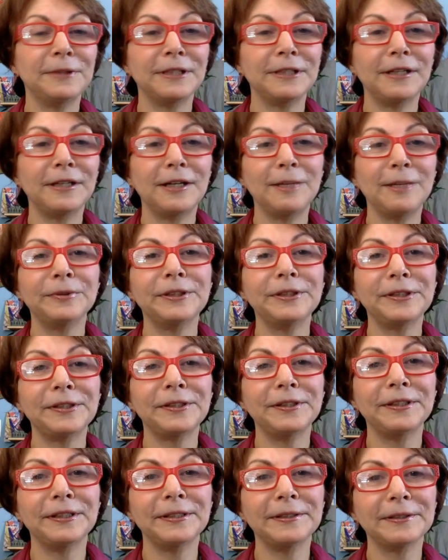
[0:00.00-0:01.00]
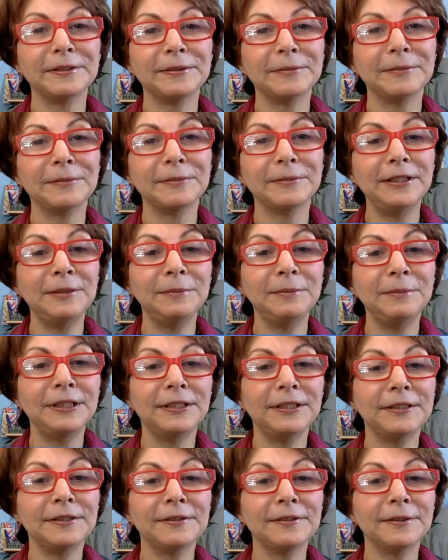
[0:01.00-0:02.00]
accomplish this mainly
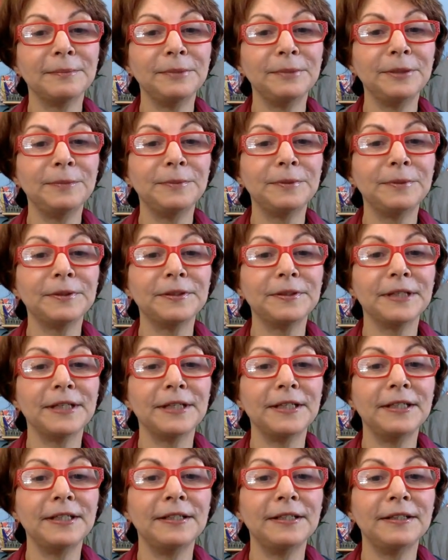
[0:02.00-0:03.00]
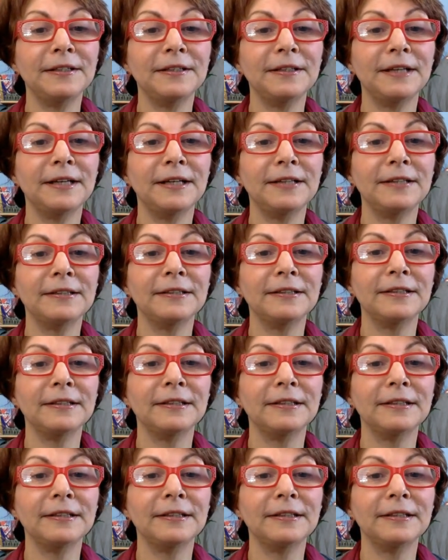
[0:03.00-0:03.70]
because some people said that